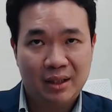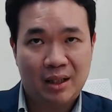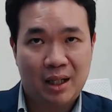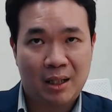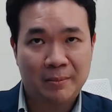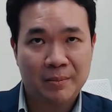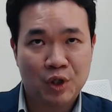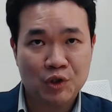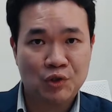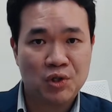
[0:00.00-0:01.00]
Um,
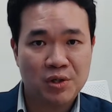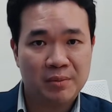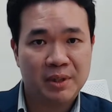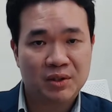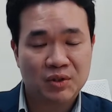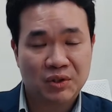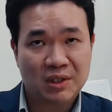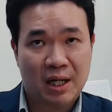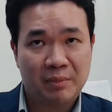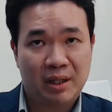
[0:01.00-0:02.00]
this year, because the
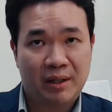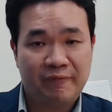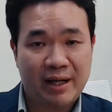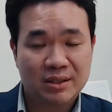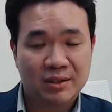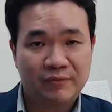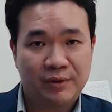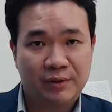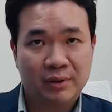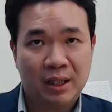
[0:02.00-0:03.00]
Start Me Up
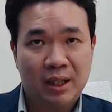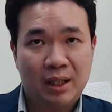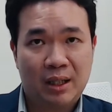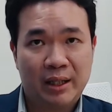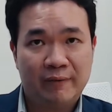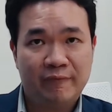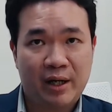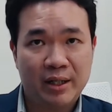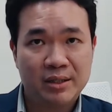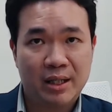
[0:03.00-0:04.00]
Festival, I uh,
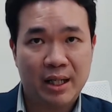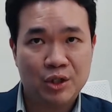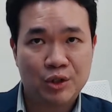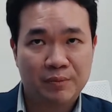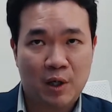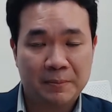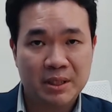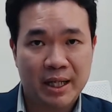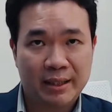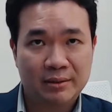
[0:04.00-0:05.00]
invite Asia Prop
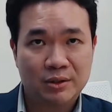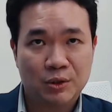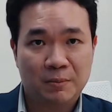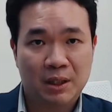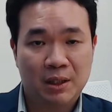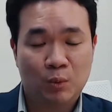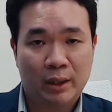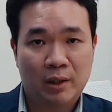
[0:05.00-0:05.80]
Tech to be one